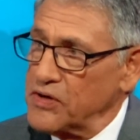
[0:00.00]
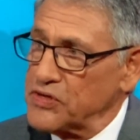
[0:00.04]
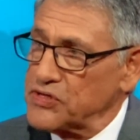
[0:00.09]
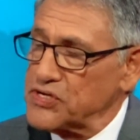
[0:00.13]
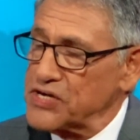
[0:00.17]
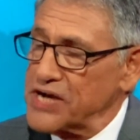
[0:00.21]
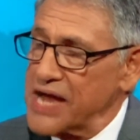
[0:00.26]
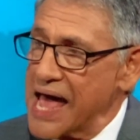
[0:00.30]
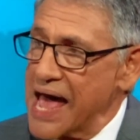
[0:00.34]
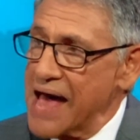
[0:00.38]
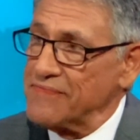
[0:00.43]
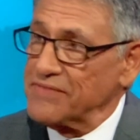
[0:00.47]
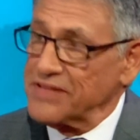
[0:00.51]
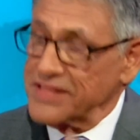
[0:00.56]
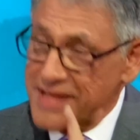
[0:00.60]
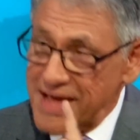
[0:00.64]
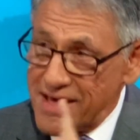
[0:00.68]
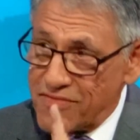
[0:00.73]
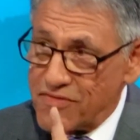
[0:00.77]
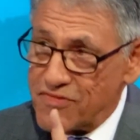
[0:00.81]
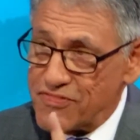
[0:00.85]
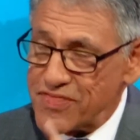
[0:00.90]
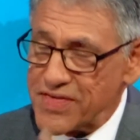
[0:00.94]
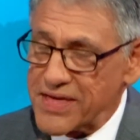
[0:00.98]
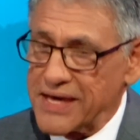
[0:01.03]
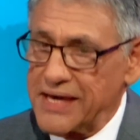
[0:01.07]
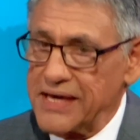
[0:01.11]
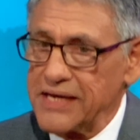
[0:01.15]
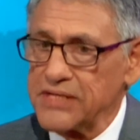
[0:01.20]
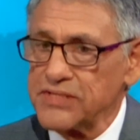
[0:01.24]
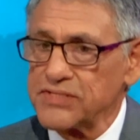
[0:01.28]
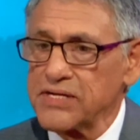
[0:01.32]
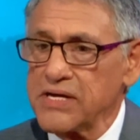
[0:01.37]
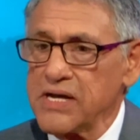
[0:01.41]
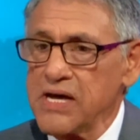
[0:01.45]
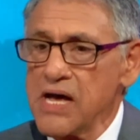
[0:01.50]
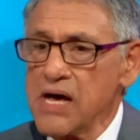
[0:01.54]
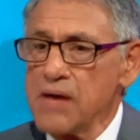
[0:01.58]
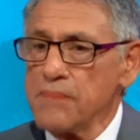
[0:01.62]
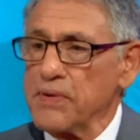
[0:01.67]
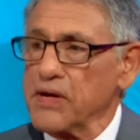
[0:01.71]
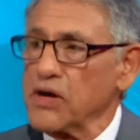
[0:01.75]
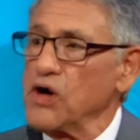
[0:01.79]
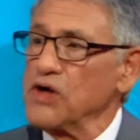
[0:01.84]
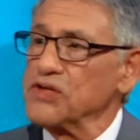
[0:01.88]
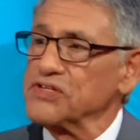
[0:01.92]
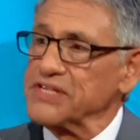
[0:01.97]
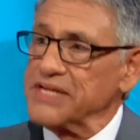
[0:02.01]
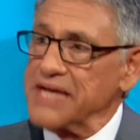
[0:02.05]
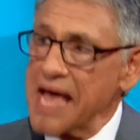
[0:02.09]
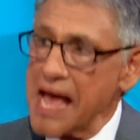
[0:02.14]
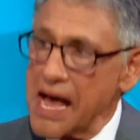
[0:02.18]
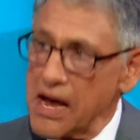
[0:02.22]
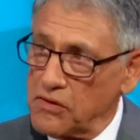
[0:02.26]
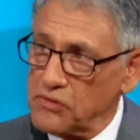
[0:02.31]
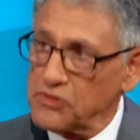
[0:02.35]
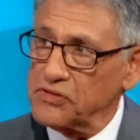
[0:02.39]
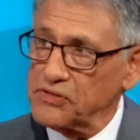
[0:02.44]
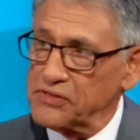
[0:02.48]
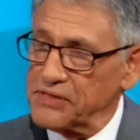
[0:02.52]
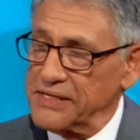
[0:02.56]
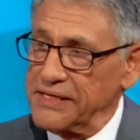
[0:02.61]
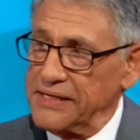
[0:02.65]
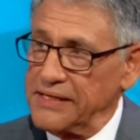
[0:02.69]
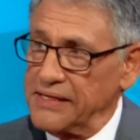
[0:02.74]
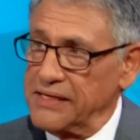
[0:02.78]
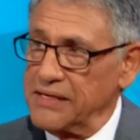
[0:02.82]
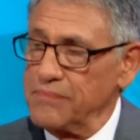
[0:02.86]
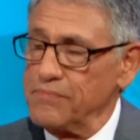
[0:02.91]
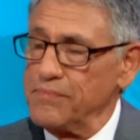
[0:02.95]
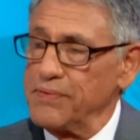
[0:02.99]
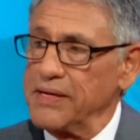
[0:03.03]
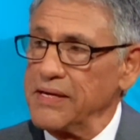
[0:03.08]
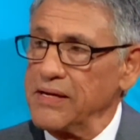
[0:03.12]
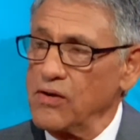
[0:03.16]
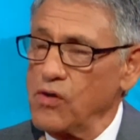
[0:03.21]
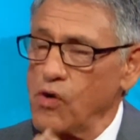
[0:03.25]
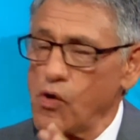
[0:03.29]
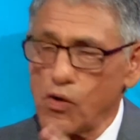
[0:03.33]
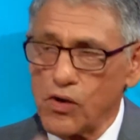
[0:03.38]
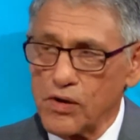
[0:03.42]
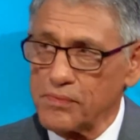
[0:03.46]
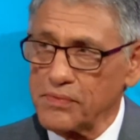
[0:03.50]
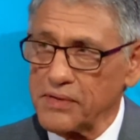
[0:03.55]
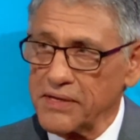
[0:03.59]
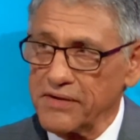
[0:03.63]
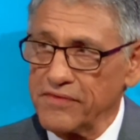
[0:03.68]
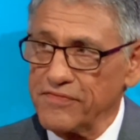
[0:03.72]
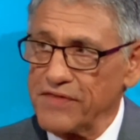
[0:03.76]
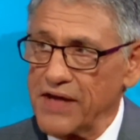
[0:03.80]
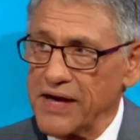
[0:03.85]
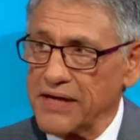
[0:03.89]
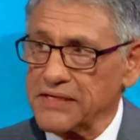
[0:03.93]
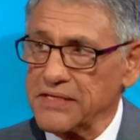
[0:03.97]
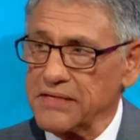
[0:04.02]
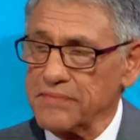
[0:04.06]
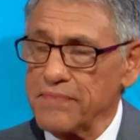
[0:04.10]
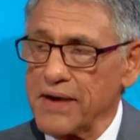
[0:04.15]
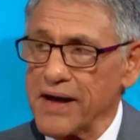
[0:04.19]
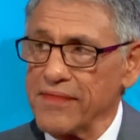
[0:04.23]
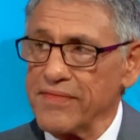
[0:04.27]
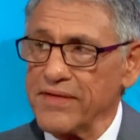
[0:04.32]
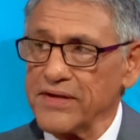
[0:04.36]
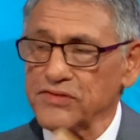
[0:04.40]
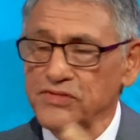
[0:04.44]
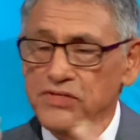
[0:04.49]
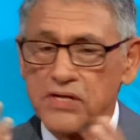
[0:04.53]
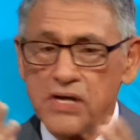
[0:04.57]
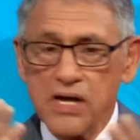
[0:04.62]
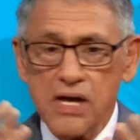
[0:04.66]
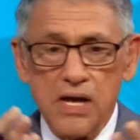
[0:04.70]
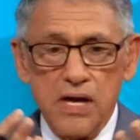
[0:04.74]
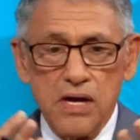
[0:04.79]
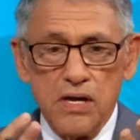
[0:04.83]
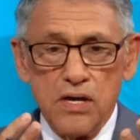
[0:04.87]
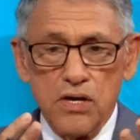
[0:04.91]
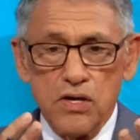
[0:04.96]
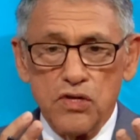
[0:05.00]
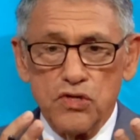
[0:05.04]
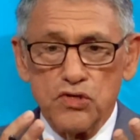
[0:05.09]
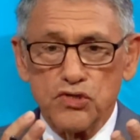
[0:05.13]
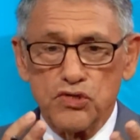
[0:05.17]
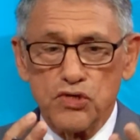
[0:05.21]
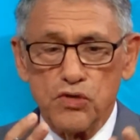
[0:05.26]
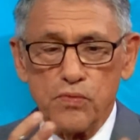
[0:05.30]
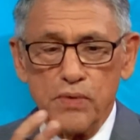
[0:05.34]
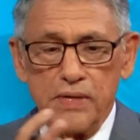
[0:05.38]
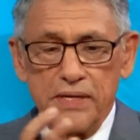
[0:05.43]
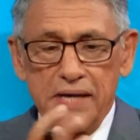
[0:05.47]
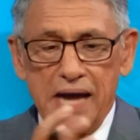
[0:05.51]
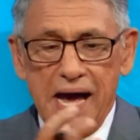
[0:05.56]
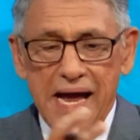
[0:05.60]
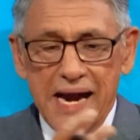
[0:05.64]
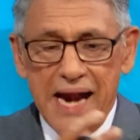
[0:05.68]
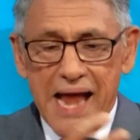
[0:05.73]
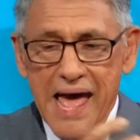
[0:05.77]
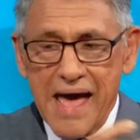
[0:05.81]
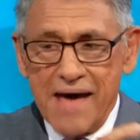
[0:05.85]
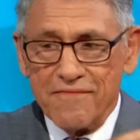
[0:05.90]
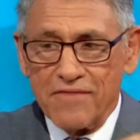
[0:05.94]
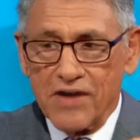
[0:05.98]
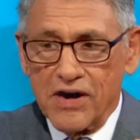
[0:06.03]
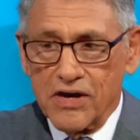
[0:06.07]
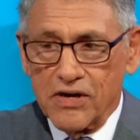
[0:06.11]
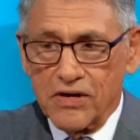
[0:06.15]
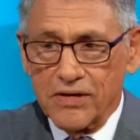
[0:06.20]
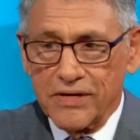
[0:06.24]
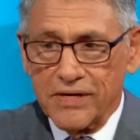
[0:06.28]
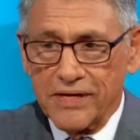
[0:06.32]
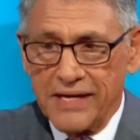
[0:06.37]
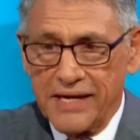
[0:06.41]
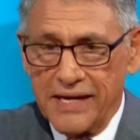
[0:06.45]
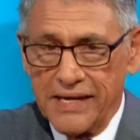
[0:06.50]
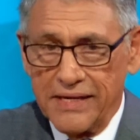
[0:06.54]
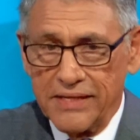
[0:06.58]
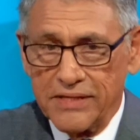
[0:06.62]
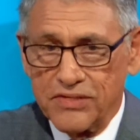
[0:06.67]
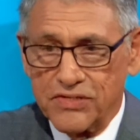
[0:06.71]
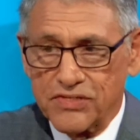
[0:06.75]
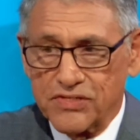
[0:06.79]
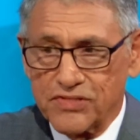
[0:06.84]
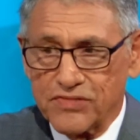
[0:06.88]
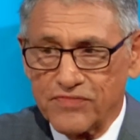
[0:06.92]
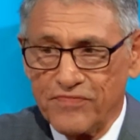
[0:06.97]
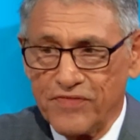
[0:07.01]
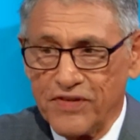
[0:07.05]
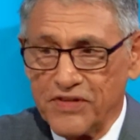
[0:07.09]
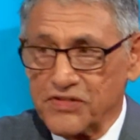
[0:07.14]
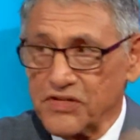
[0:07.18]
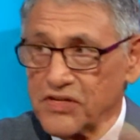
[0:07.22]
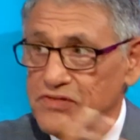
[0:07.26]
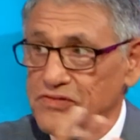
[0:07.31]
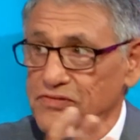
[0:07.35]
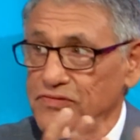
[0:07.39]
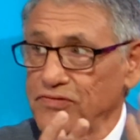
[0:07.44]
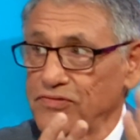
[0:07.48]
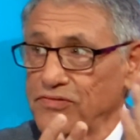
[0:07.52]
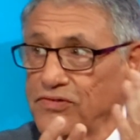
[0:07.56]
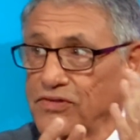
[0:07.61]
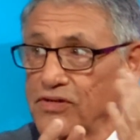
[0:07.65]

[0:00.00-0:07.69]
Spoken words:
should have? And the other thing is, because the elderly can be horribly affected by this, should we not have our kids visit the